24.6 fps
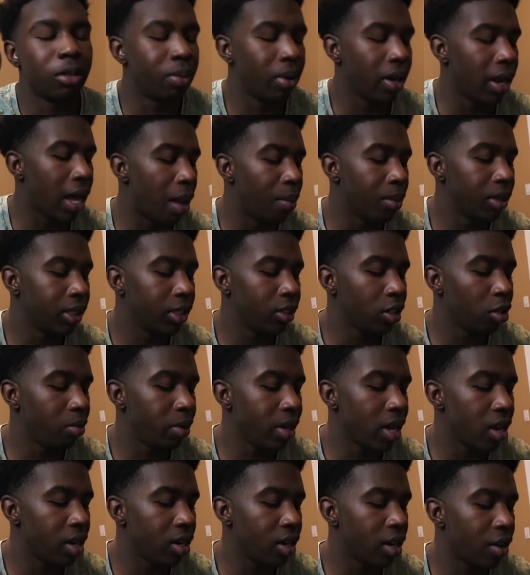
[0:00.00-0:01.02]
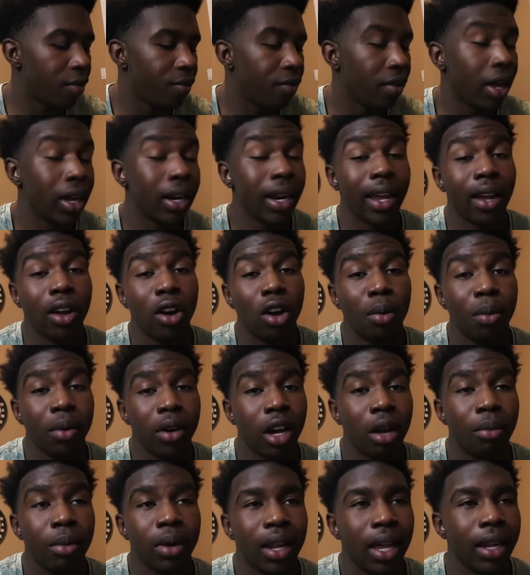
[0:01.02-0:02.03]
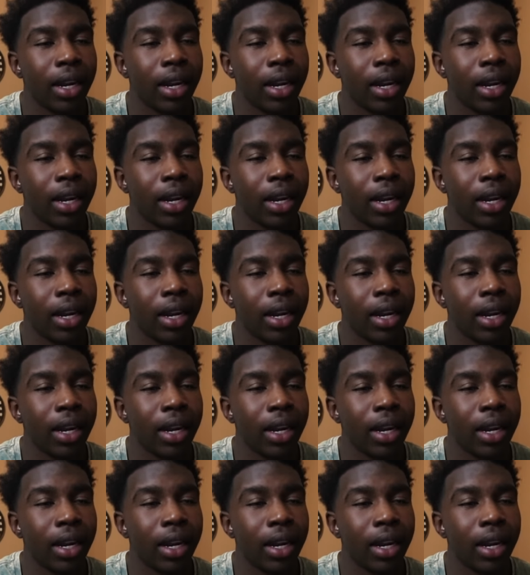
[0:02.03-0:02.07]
But like, I'm gonna still be out there for like their homecoming.